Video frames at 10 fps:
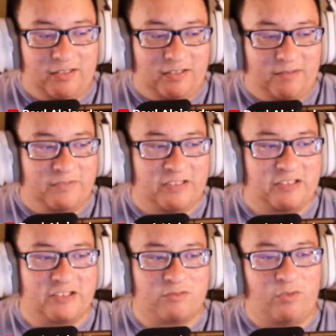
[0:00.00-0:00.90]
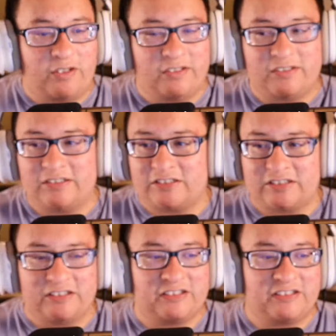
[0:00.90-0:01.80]
This is
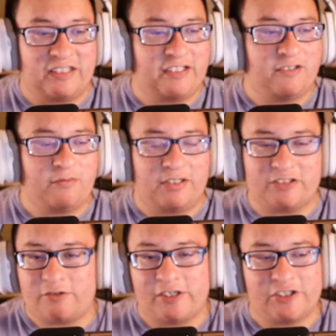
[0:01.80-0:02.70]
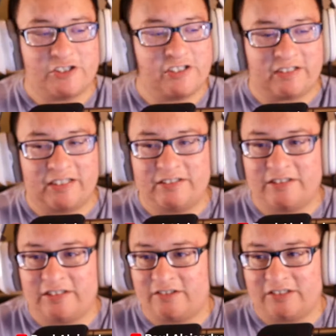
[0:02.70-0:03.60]
the second restoration that they
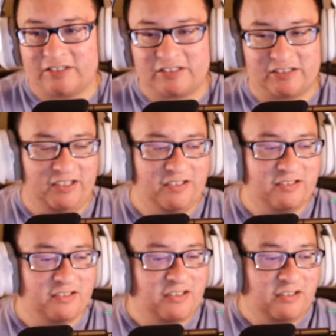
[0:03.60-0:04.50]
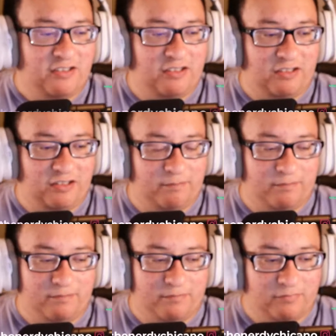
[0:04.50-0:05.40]
did on this set,
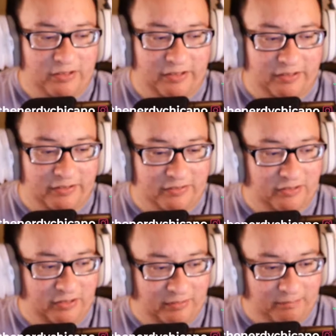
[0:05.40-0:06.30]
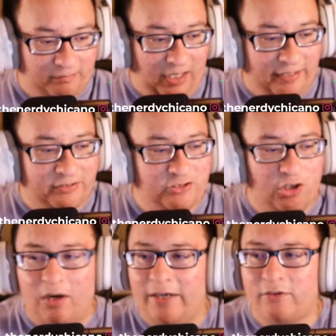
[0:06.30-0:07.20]
I
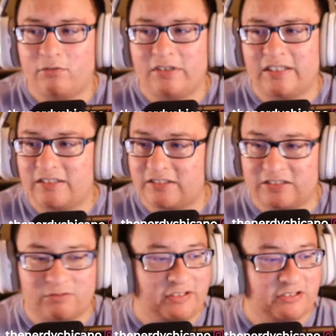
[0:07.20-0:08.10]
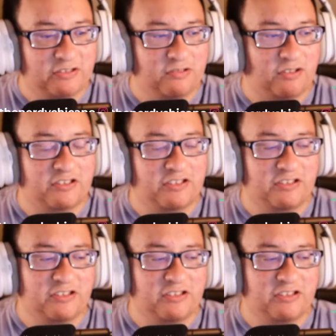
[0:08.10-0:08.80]
don't think that this is when because this